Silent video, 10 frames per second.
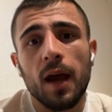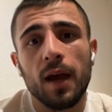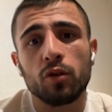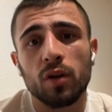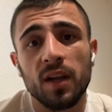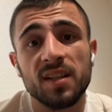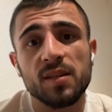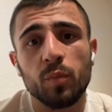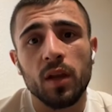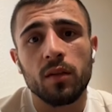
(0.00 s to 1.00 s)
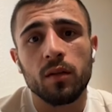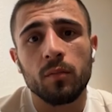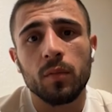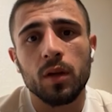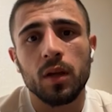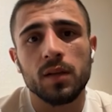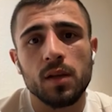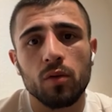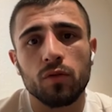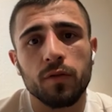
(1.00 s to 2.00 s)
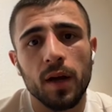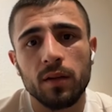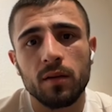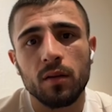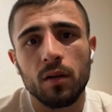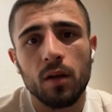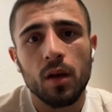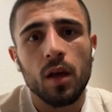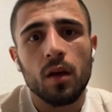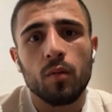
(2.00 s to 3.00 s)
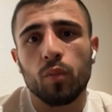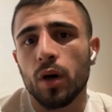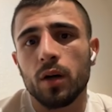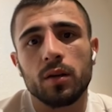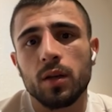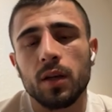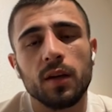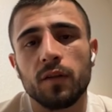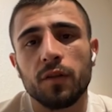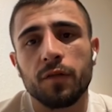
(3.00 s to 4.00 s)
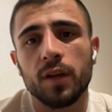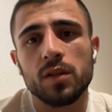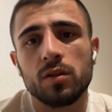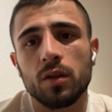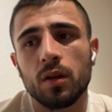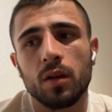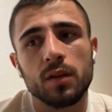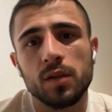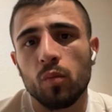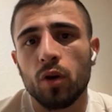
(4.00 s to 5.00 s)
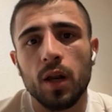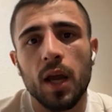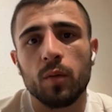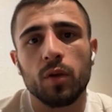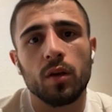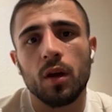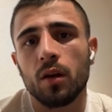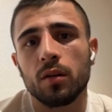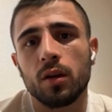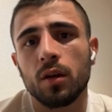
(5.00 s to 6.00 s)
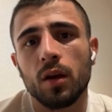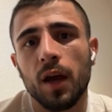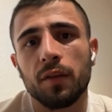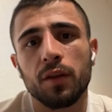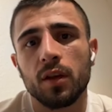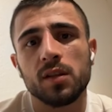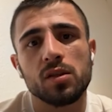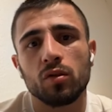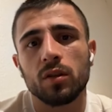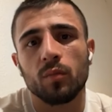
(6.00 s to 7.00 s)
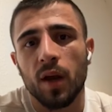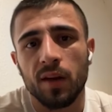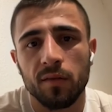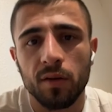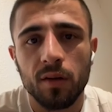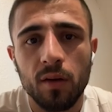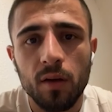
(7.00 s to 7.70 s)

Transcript: I don't underestimate him. He's a good fighter, but he never faced someone like me, and I think it's not in my level.